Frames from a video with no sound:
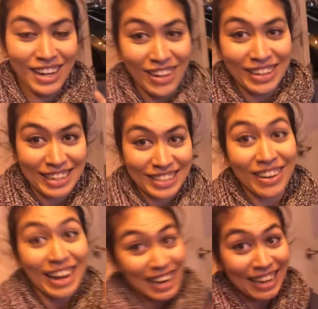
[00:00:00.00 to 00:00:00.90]
Okay, so
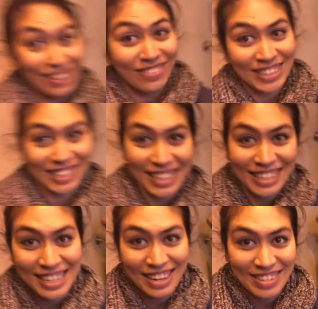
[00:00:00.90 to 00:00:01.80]
hi officially,
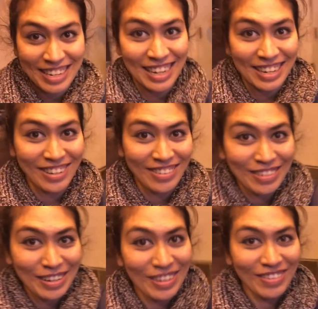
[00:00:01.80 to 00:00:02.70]
because I haven't said hi to you,
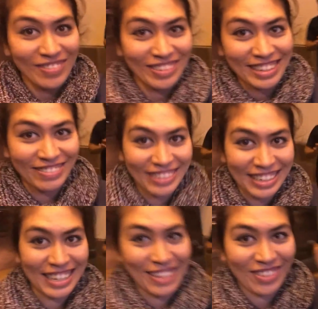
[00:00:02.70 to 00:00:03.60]
but
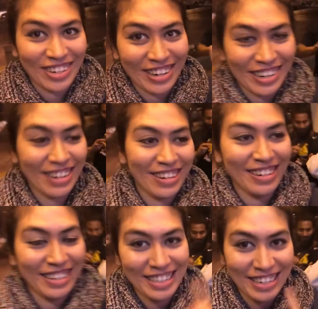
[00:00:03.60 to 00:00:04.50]
Ricky and Bernard
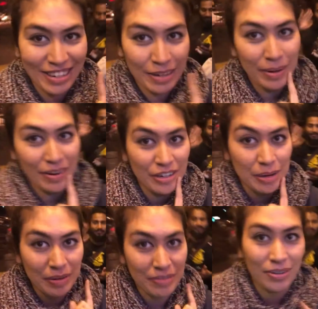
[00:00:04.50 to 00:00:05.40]
is here. We already
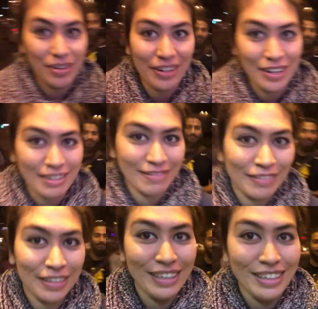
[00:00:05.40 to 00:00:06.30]
dropped off Sawyer,
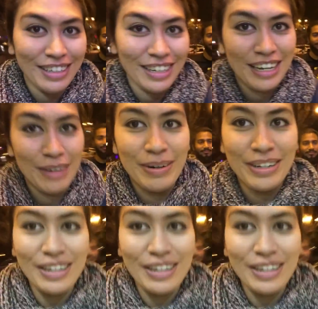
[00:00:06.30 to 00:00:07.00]
and we're